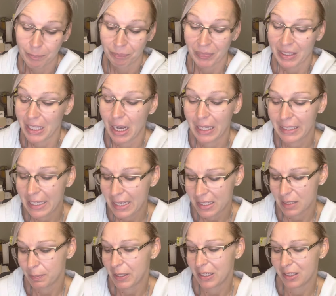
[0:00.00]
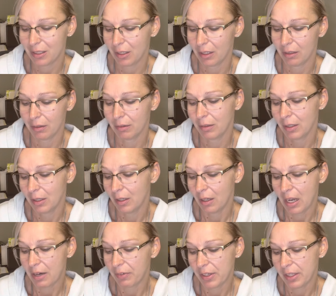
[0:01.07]
Now, I can't speak to
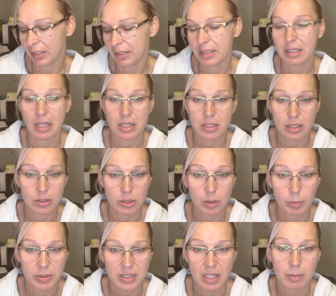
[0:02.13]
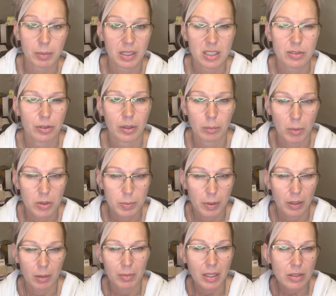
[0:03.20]
everything that's less than 2% because for the most part,
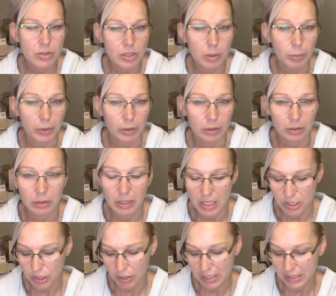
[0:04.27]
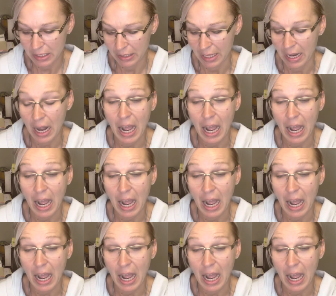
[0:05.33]
I'm not super interested in that.